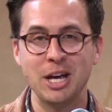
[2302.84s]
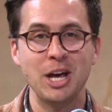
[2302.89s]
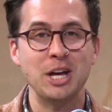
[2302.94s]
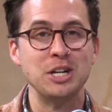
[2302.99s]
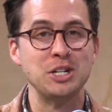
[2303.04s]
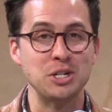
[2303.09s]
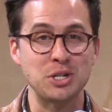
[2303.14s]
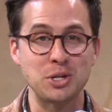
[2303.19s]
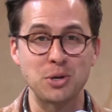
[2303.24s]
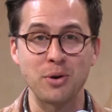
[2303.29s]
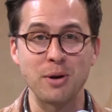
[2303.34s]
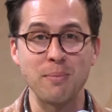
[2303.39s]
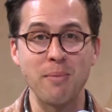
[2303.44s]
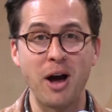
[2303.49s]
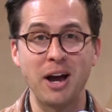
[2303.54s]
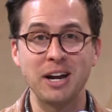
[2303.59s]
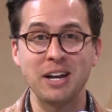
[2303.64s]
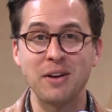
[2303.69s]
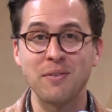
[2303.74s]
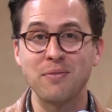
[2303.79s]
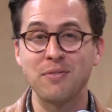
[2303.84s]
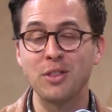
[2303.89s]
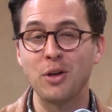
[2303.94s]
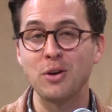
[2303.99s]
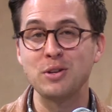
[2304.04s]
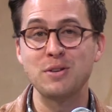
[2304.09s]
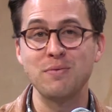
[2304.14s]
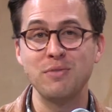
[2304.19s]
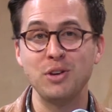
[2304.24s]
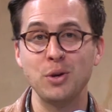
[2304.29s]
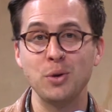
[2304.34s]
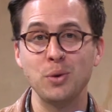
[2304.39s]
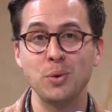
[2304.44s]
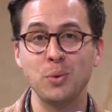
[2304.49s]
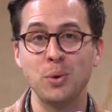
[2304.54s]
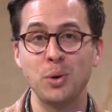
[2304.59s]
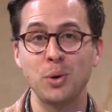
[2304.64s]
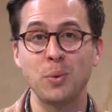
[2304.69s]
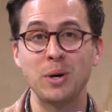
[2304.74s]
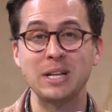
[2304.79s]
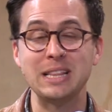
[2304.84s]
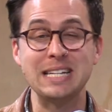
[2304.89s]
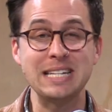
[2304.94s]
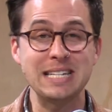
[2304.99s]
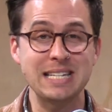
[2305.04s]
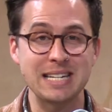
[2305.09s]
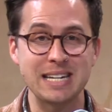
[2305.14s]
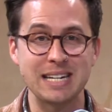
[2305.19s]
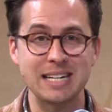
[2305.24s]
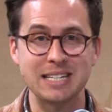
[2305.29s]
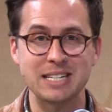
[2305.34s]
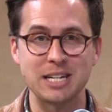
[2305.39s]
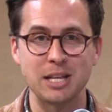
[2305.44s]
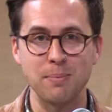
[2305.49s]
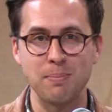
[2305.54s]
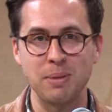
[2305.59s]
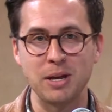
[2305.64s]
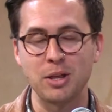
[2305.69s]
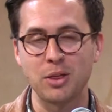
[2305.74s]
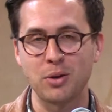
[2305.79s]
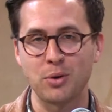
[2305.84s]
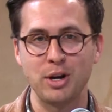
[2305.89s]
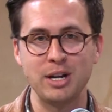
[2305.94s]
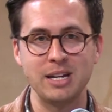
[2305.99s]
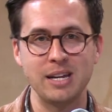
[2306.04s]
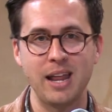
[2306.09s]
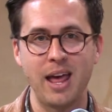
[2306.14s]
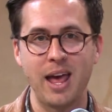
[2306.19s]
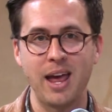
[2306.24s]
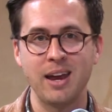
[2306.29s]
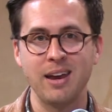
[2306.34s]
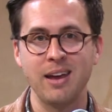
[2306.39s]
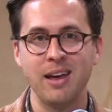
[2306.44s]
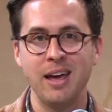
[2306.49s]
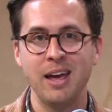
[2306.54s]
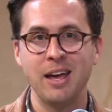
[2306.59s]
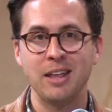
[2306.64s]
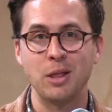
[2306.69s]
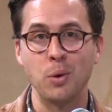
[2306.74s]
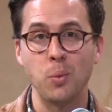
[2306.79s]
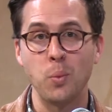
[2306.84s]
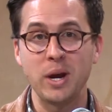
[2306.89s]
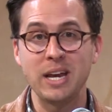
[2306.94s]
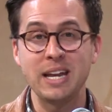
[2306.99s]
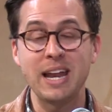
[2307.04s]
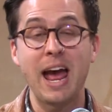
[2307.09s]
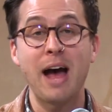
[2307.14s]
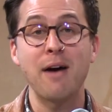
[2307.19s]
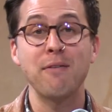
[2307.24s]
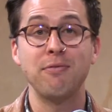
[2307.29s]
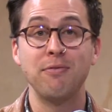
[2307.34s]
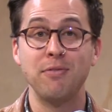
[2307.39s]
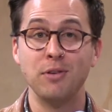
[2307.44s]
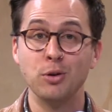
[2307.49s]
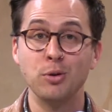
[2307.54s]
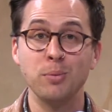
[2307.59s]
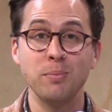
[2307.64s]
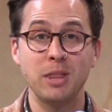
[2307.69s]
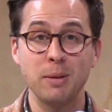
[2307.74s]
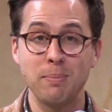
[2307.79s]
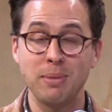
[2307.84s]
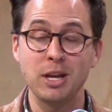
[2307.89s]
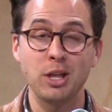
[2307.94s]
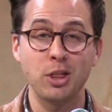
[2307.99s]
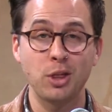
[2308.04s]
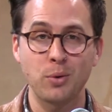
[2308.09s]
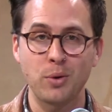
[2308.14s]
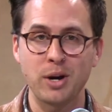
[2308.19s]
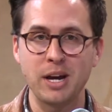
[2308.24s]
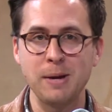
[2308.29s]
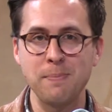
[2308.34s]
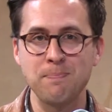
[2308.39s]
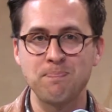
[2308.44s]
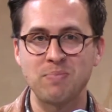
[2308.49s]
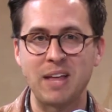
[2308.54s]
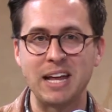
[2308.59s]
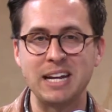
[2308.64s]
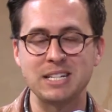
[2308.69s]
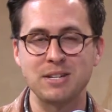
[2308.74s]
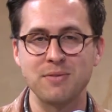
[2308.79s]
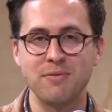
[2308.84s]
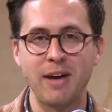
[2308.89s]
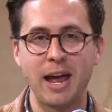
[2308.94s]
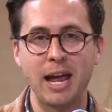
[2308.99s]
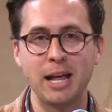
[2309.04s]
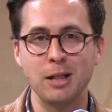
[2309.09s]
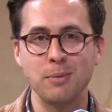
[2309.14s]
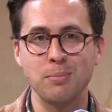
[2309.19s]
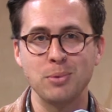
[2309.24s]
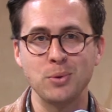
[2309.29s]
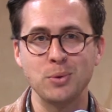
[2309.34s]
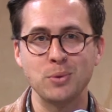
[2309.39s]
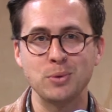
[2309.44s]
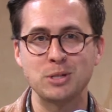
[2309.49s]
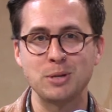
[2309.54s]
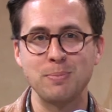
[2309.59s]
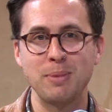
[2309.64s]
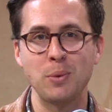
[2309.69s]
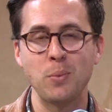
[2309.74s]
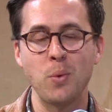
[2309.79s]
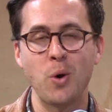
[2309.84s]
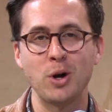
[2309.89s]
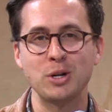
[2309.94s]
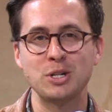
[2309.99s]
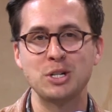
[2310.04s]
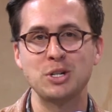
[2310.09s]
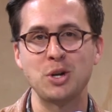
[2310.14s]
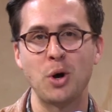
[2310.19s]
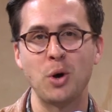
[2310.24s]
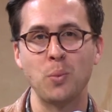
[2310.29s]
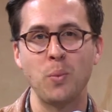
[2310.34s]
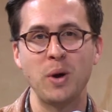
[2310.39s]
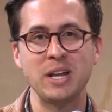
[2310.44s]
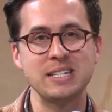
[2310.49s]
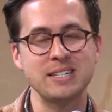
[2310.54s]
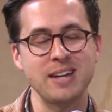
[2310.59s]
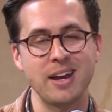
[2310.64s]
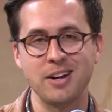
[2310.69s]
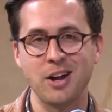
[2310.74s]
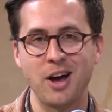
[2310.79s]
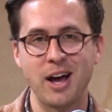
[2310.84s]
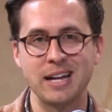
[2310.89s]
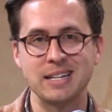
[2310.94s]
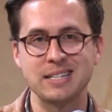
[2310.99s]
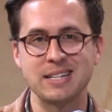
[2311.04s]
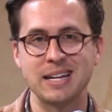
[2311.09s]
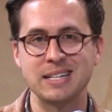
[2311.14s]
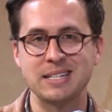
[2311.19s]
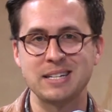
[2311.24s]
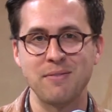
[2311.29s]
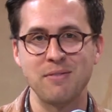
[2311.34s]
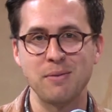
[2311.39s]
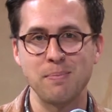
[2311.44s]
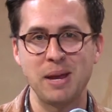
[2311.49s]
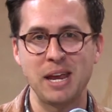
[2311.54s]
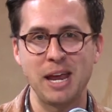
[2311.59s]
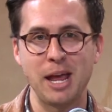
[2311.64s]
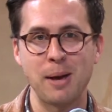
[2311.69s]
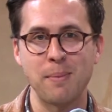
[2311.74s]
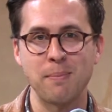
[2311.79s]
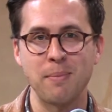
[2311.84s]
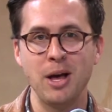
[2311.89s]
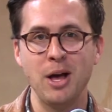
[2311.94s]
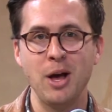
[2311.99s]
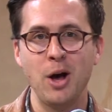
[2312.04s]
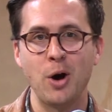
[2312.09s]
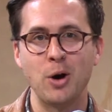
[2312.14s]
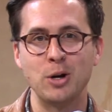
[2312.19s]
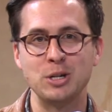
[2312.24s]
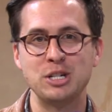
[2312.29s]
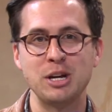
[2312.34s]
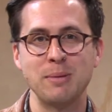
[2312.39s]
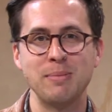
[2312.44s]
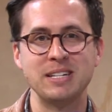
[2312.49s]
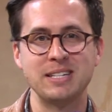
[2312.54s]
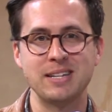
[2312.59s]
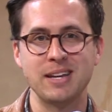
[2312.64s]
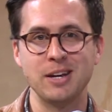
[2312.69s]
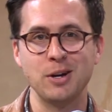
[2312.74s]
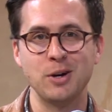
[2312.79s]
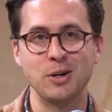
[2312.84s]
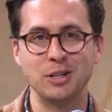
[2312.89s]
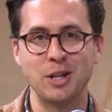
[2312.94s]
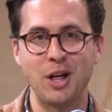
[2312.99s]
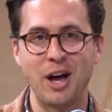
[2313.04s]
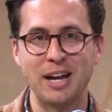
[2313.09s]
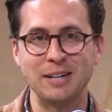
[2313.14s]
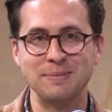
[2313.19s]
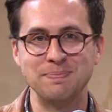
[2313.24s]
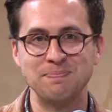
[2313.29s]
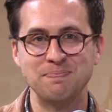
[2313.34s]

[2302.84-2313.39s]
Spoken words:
Just a reminder for those of you who are listening to the Big Three today that we now film the Big Three, and it's available to be watched on Wednesday nights at 7 p.m. on GBC Online.